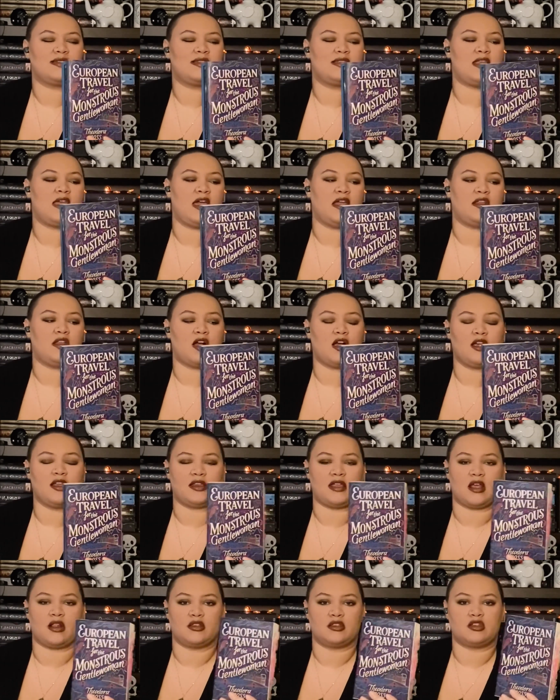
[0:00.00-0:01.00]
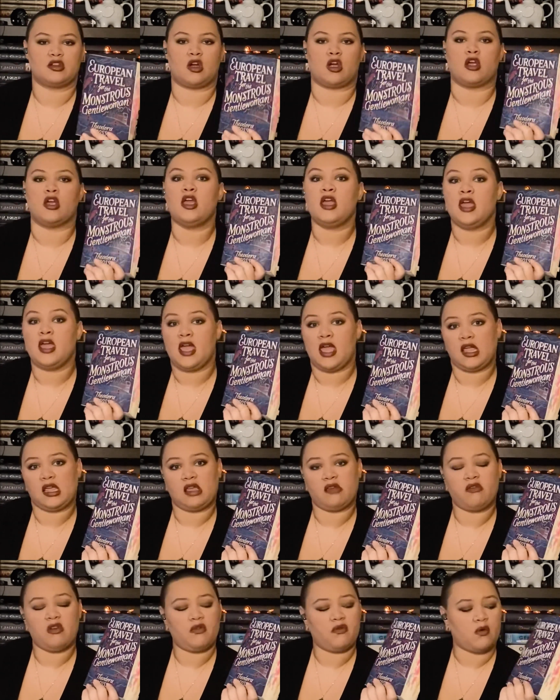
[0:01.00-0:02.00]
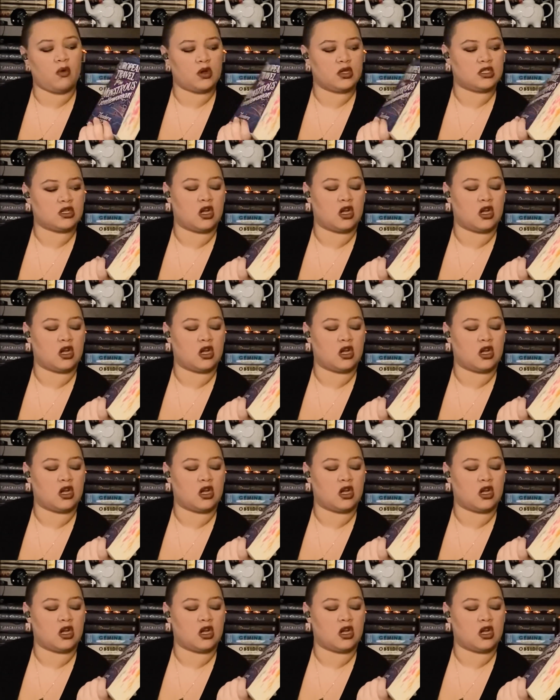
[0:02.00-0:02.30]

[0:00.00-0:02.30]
and knock it down a star and give it 4 stars.